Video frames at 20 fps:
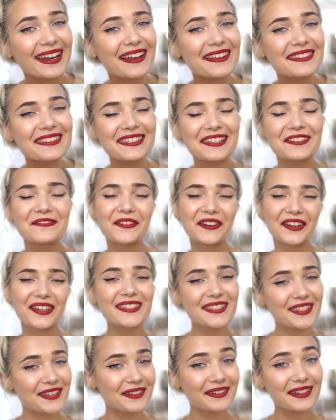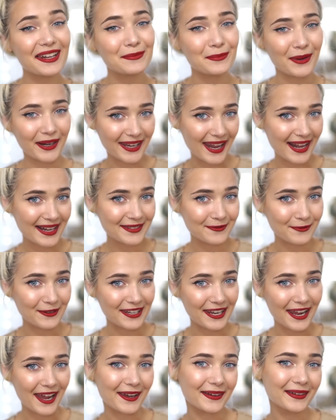and I'll see you very soon in my next
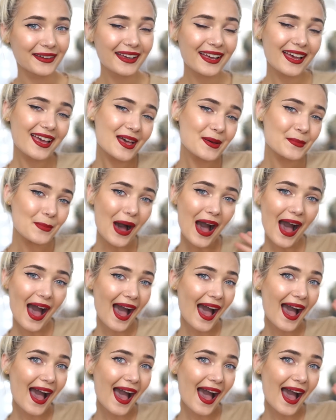video. Bye!